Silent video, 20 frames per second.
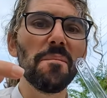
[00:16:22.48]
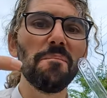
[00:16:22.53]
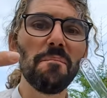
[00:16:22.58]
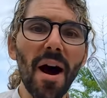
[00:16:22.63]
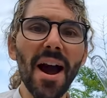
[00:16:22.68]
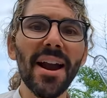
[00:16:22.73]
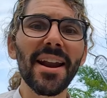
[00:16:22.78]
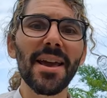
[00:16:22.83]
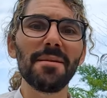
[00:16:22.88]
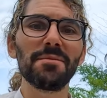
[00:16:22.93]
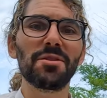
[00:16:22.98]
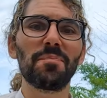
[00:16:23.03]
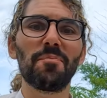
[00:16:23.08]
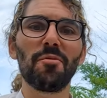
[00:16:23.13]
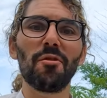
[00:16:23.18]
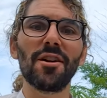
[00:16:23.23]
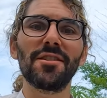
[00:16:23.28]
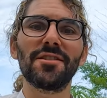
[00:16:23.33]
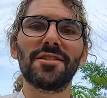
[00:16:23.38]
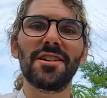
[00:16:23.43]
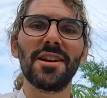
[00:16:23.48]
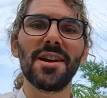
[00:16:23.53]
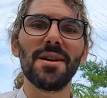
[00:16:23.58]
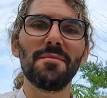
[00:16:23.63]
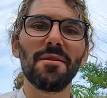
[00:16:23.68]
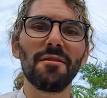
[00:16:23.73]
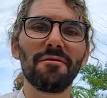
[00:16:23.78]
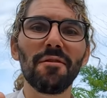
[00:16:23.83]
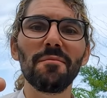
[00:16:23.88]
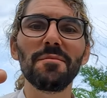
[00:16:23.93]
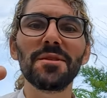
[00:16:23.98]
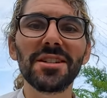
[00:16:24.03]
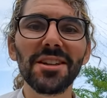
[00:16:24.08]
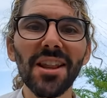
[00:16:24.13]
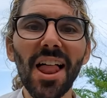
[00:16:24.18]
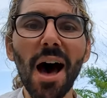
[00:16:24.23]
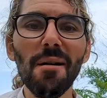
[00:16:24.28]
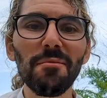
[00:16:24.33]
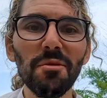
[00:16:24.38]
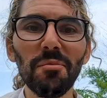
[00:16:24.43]
My name's Brent Timm from
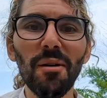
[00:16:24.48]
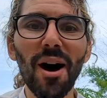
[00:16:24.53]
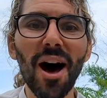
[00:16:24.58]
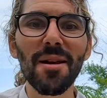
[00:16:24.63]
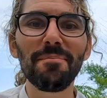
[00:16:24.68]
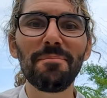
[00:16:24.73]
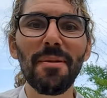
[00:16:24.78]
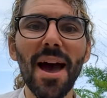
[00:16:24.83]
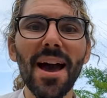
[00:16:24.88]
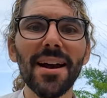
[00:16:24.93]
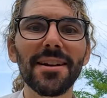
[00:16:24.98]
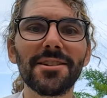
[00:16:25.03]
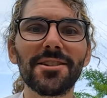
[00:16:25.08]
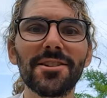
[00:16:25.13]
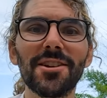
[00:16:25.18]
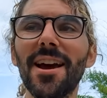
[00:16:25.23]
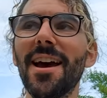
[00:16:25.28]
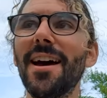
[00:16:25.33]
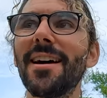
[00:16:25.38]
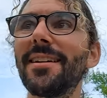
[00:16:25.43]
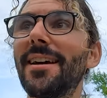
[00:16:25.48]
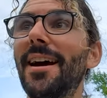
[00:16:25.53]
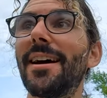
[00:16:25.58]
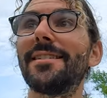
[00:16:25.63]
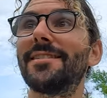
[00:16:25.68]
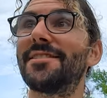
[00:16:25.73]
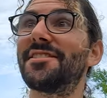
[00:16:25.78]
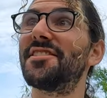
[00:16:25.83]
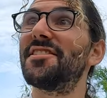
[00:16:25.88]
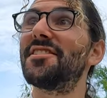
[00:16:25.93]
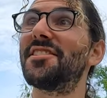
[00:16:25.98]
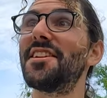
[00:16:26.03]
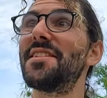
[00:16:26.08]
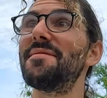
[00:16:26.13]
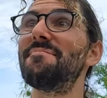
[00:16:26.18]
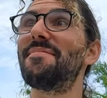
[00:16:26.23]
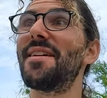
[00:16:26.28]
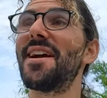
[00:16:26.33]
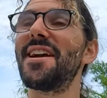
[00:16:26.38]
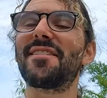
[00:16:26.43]
Islamabad, Pakistan at
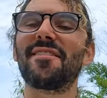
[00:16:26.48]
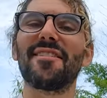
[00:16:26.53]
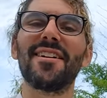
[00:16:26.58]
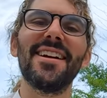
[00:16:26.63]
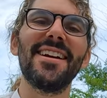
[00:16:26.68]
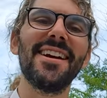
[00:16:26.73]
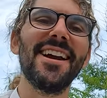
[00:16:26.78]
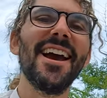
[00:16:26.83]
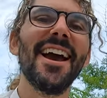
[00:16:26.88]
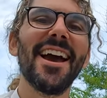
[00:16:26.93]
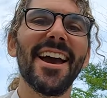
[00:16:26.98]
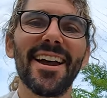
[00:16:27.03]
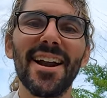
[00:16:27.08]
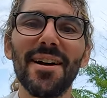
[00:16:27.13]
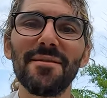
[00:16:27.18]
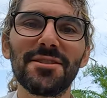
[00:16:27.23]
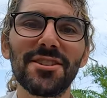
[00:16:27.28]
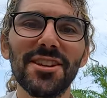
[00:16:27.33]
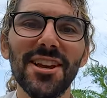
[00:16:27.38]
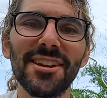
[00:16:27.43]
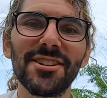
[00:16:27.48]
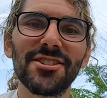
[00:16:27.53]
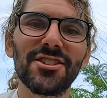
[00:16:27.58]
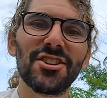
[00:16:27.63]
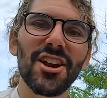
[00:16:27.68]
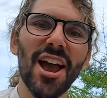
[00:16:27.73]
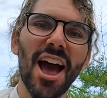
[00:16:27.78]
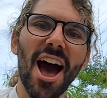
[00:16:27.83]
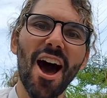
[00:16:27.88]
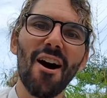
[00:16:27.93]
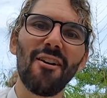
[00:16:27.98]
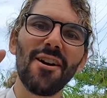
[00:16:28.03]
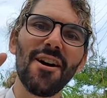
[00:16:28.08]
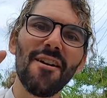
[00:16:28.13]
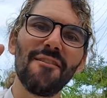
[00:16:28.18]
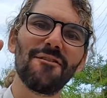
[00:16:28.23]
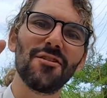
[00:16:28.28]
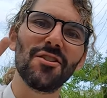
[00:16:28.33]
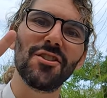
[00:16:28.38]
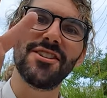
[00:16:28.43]
Tehzeeb Bakery, and I'm saying ciao
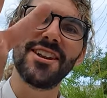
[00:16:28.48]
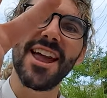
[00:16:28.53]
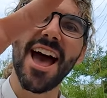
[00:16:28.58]
for